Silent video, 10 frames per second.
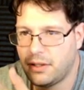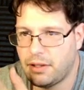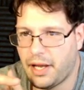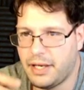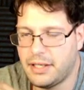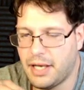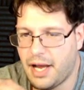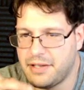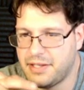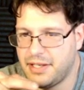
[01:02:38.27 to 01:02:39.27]

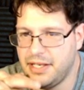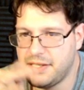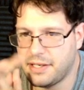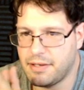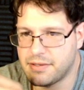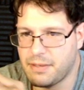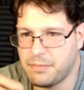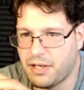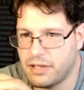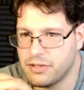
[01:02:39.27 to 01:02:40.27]
I think he did
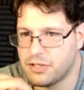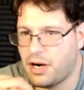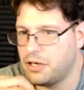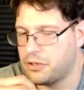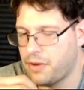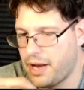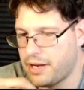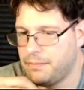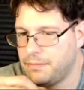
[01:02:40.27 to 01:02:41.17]
something on Star Trek.